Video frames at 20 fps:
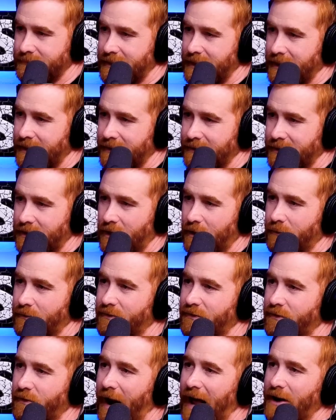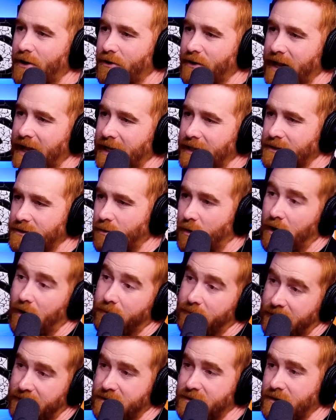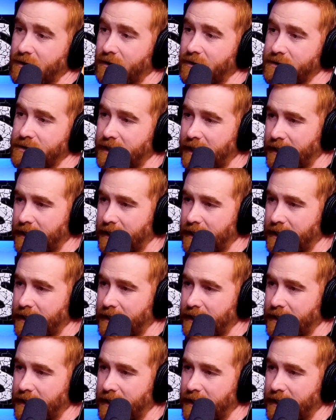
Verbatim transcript: Yeah, they call them fratter days. Yeah, well, but it's it Thursday.